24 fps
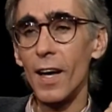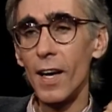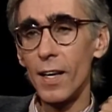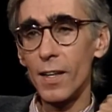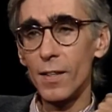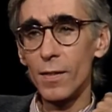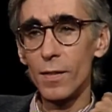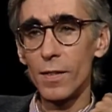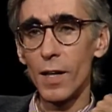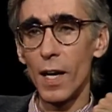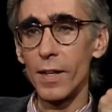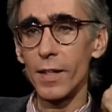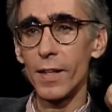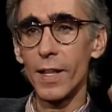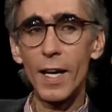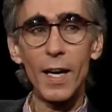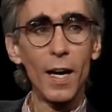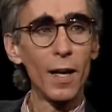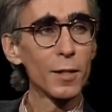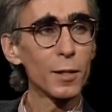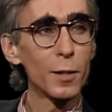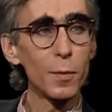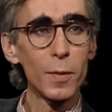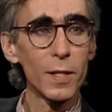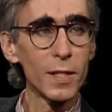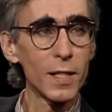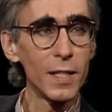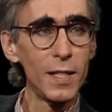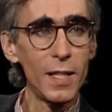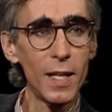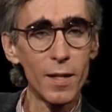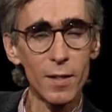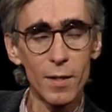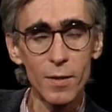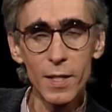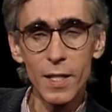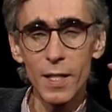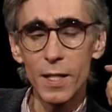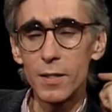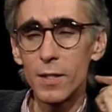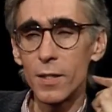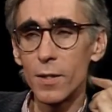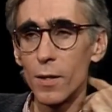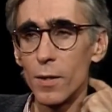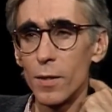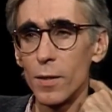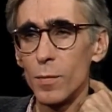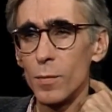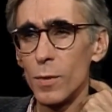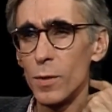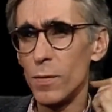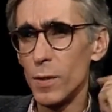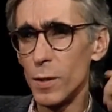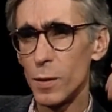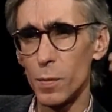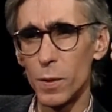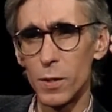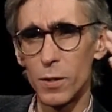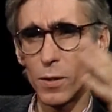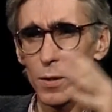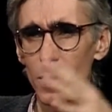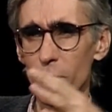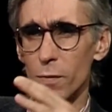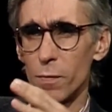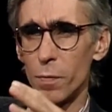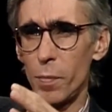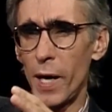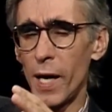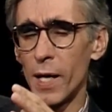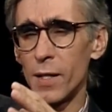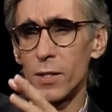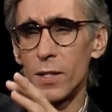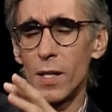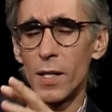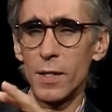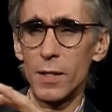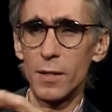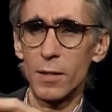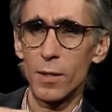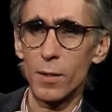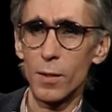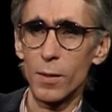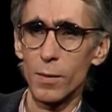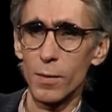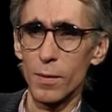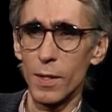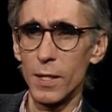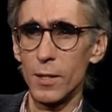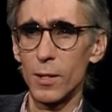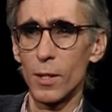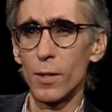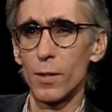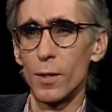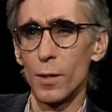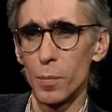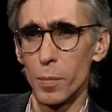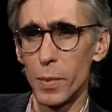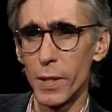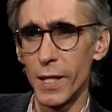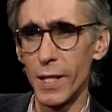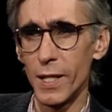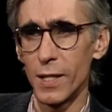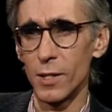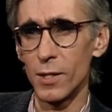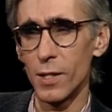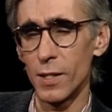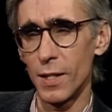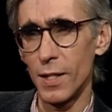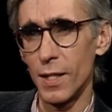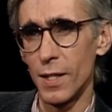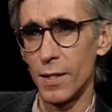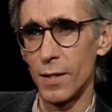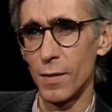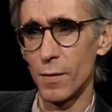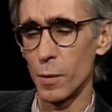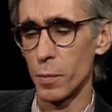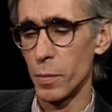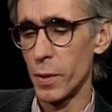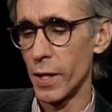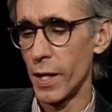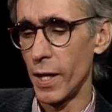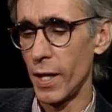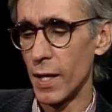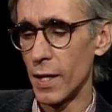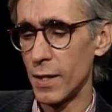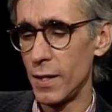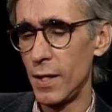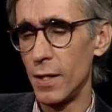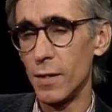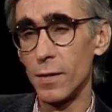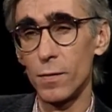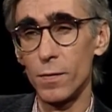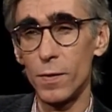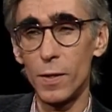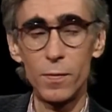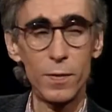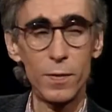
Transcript: And they ultimately not only get to go to the movies, but sort of pass on into eternal bliss at the end of the play, at the end of